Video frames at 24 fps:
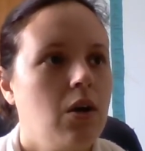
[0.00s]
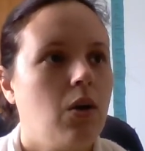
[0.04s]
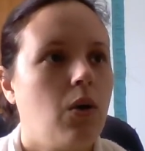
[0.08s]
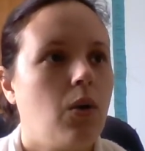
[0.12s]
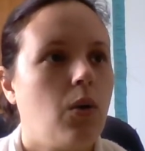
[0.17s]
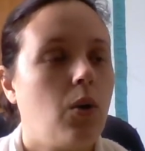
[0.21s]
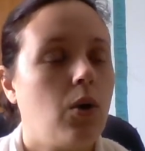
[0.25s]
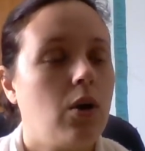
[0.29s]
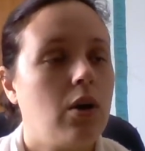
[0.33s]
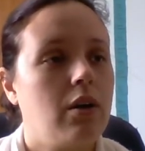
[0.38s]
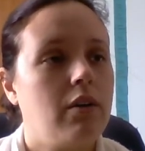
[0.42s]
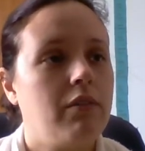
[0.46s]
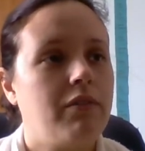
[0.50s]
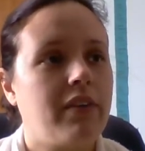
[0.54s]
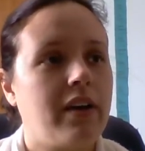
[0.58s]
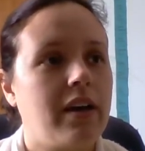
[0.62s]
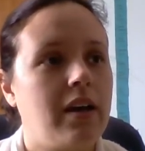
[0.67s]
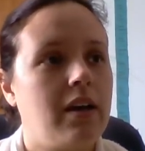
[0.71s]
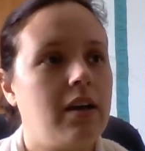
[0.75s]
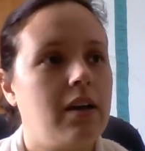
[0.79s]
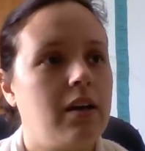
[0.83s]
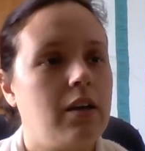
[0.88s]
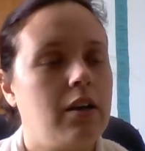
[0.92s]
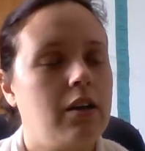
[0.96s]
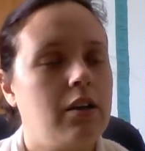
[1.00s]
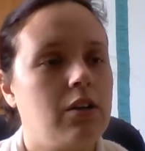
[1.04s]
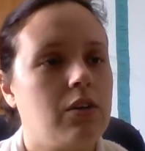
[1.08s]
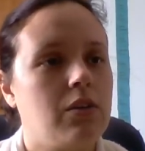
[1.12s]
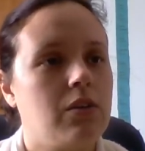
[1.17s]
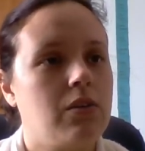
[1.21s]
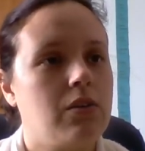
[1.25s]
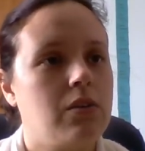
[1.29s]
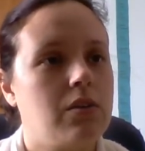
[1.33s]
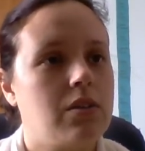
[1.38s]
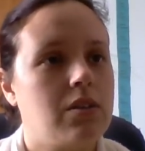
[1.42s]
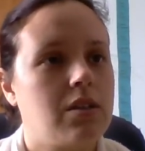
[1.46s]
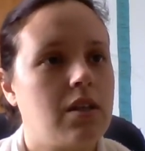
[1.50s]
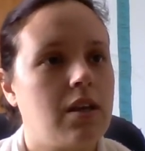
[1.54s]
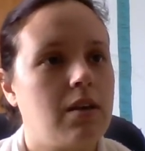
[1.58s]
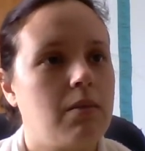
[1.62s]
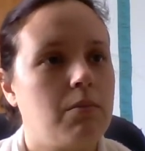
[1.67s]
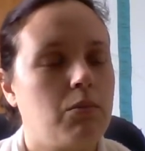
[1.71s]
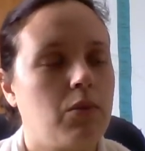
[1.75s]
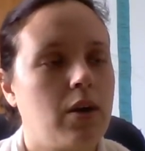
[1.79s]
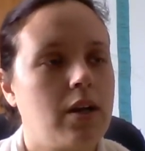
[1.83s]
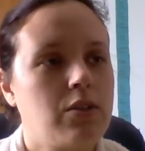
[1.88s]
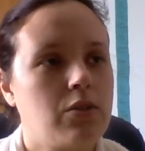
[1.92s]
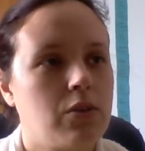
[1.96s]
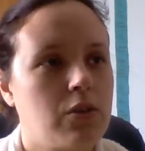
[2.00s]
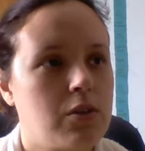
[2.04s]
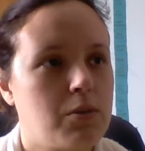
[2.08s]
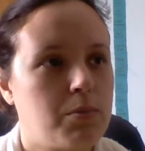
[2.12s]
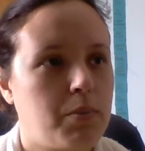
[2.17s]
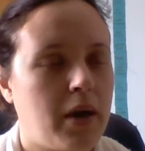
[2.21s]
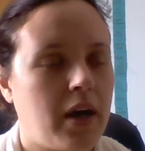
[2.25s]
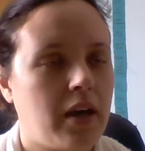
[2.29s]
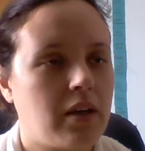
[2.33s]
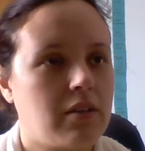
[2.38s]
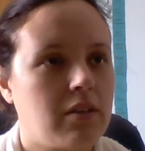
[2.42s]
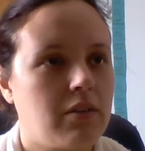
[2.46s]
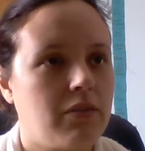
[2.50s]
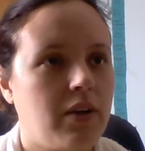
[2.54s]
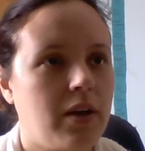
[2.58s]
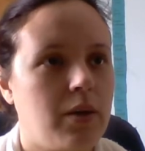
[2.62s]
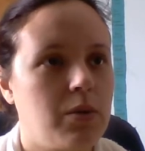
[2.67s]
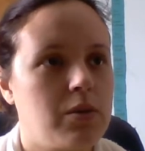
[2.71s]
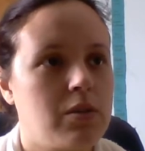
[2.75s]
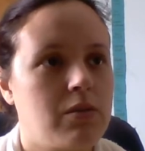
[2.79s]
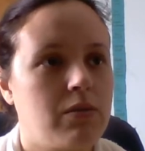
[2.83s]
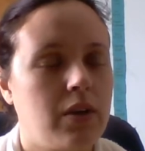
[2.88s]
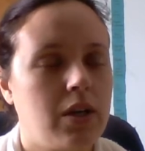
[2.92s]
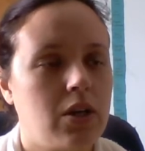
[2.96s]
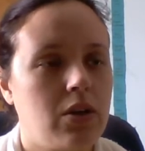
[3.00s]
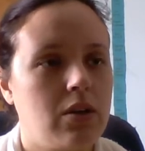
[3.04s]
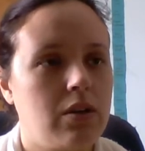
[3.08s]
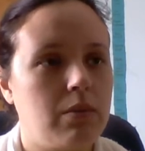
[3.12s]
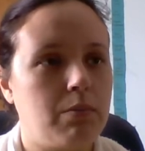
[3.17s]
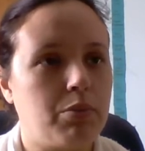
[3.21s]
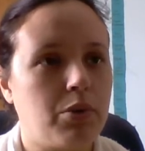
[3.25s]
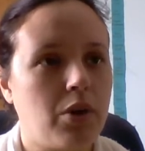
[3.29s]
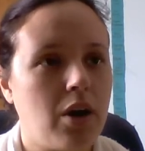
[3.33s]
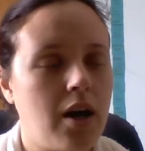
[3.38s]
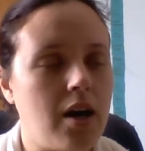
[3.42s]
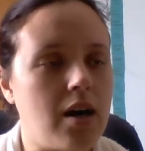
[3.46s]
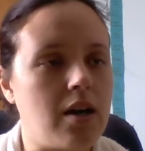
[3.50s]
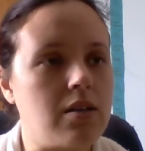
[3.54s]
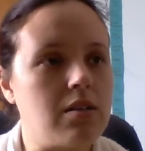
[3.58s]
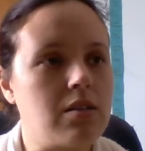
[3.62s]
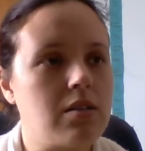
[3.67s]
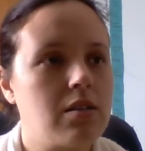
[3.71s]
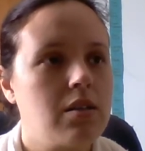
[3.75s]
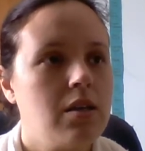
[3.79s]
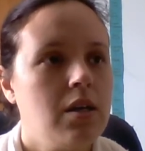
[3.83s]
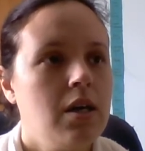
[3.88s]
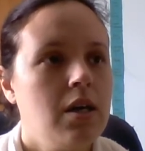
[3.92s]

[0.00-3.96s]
Or if I, same retrospect, if I was very depressed,